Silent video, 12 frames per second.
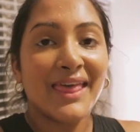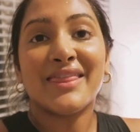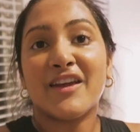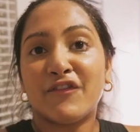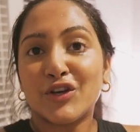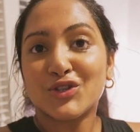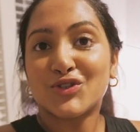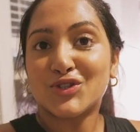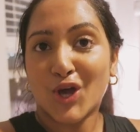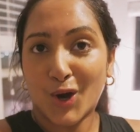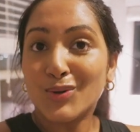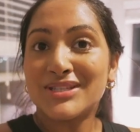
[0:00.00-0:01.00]
They feel
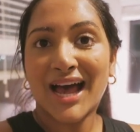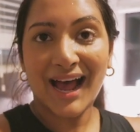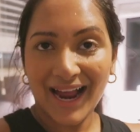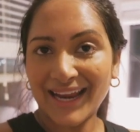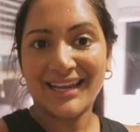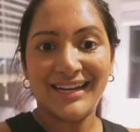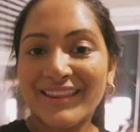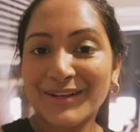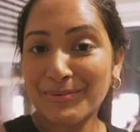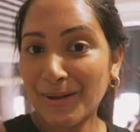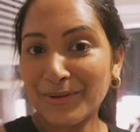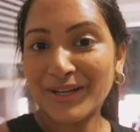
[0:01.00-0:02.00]
so tight.
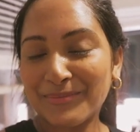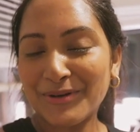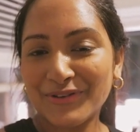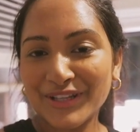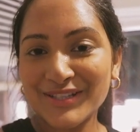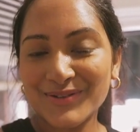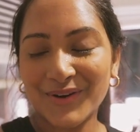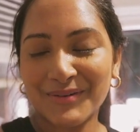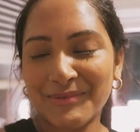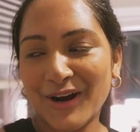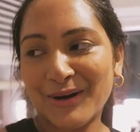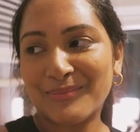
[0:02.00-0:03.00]
They're probably gonna be really sore
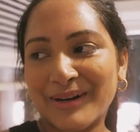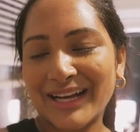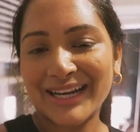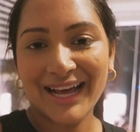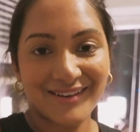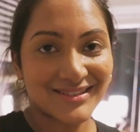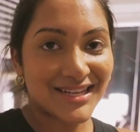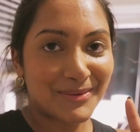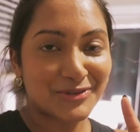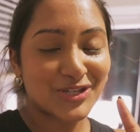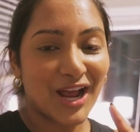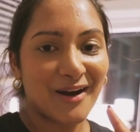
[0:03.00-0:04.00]
tomorrow, but now it's
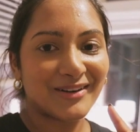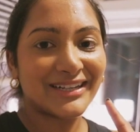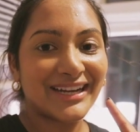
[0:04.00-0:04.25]
time to shower